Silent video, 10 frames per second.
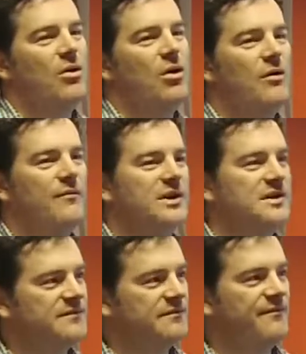of
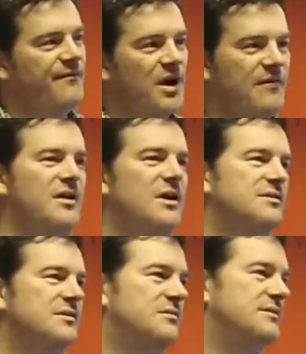these
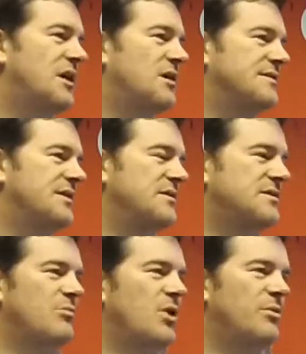5,000 data sets
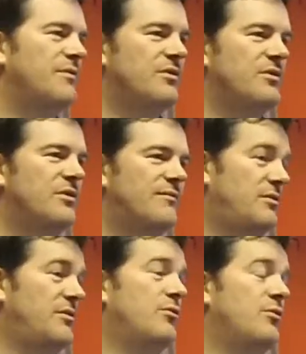that might be
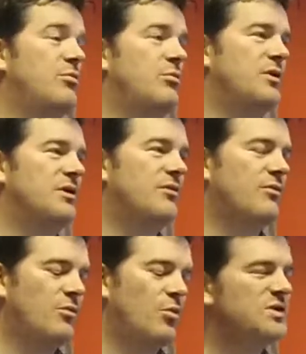for a group, within a
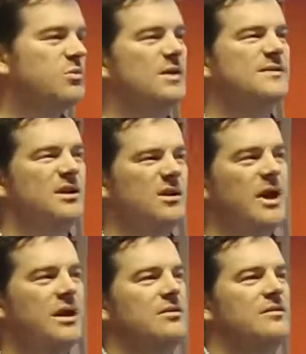group, which ones are going to
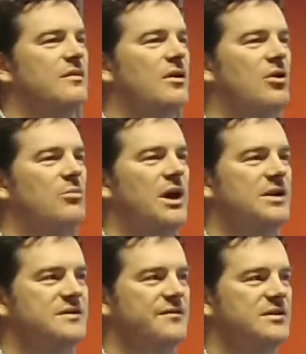make it onto the home page
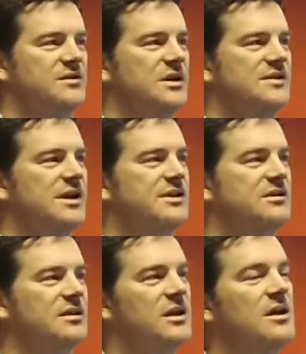as a visualization?